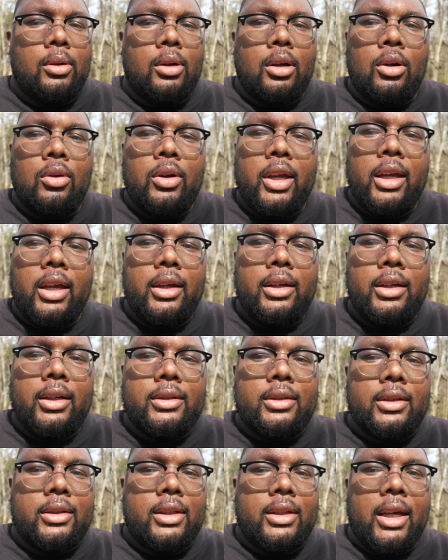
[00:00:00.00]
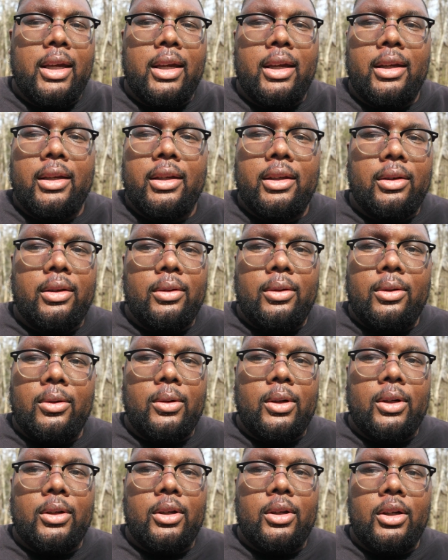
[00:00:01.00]
okay, it doesn't take, a
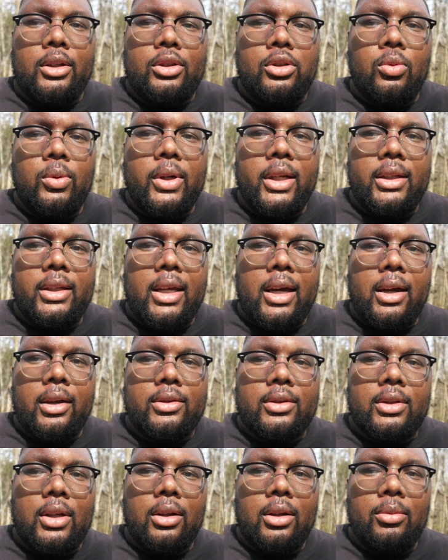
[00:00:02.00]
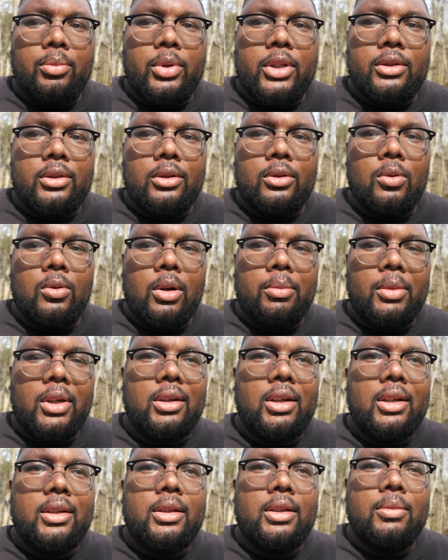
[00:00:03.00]
$20,000 piece of equipment.
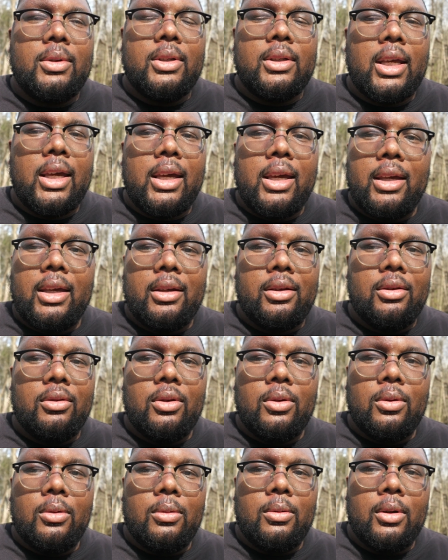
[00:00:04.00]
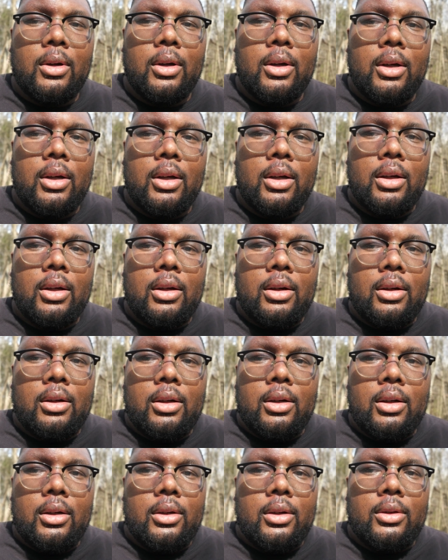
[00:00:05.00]
It doesn't even take,
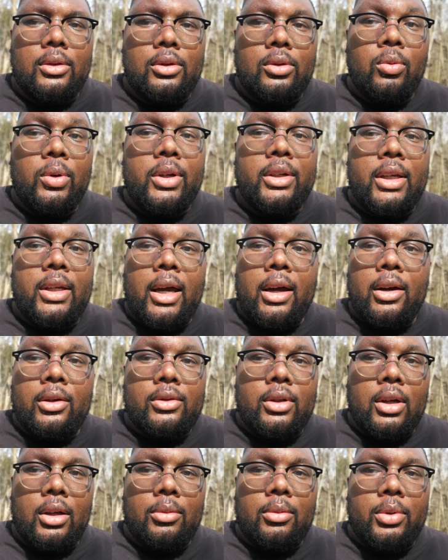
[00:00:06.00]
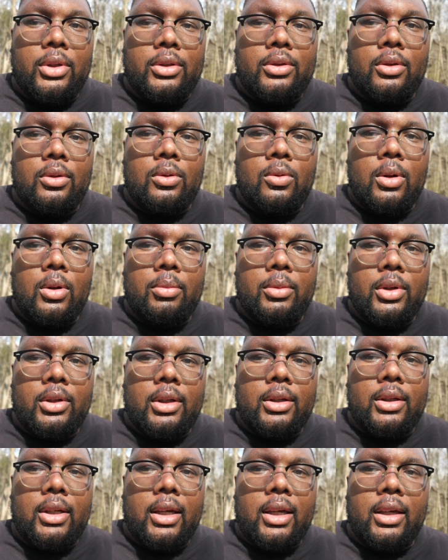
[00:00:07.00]
$3,000 piece of equipment
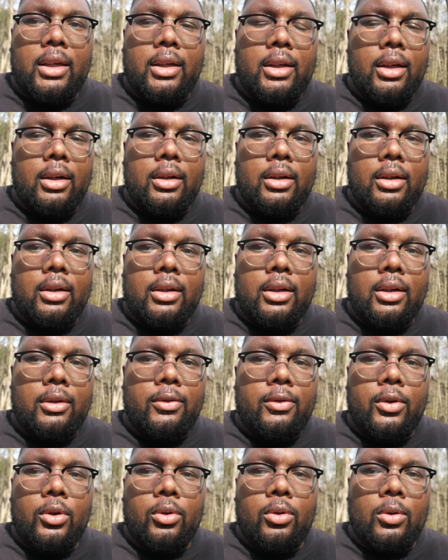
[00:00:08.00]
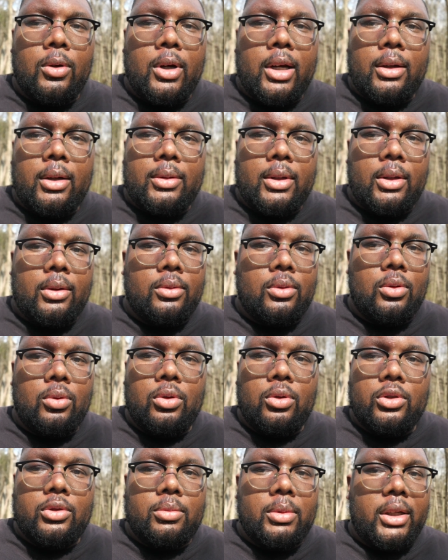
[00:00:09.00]
to take good photographs
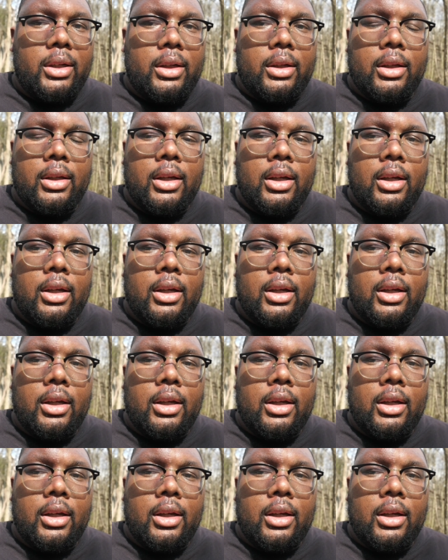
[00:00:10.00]
outdoors, man.